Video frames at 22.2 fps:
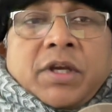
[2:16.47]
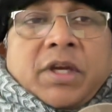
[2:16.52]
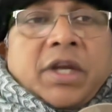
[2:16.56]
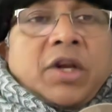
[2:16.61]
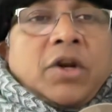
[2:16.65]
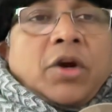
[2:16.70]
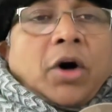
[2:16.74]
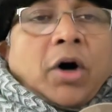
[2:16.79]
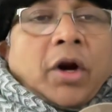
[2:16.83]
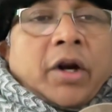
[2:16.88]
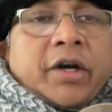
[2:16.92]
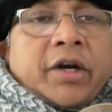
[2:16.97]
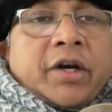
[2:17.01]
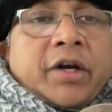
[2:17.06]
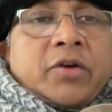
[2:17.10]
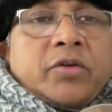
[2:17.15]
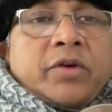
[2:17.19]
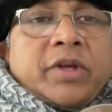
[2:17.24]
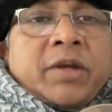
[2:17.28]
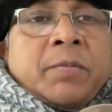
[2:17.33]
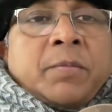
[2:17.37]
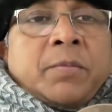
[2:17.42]
in order
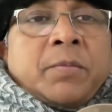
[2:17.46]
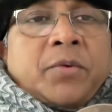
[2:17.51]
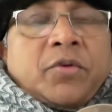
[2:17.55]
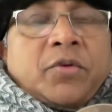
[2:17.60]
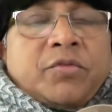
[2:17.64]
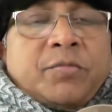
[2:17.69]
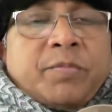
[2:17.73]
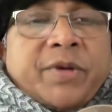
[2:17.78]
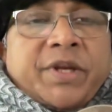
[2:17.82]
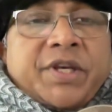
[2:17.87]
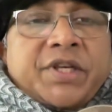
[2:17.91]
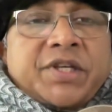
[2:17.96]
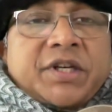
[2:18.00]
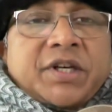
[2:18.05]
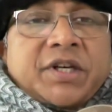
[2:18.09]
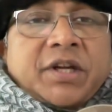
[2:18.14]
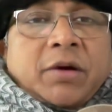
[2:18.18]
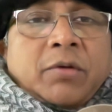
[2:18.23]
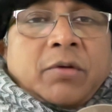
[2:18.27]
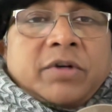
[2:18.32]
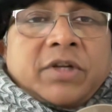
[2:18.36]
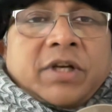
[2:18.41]
to improve
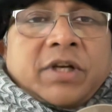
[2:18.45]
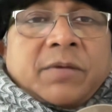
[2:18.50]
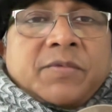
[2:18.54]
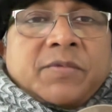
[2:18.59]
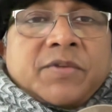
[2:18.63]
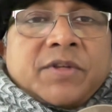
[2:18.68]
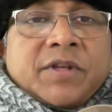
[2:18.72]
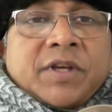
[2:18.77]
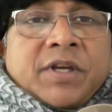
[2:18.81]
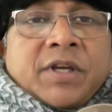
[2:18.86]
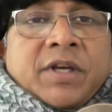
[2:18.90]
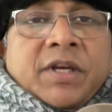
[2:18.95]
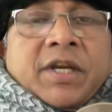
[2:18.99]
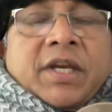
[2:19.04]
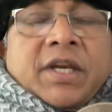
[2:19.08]
patient outcomes,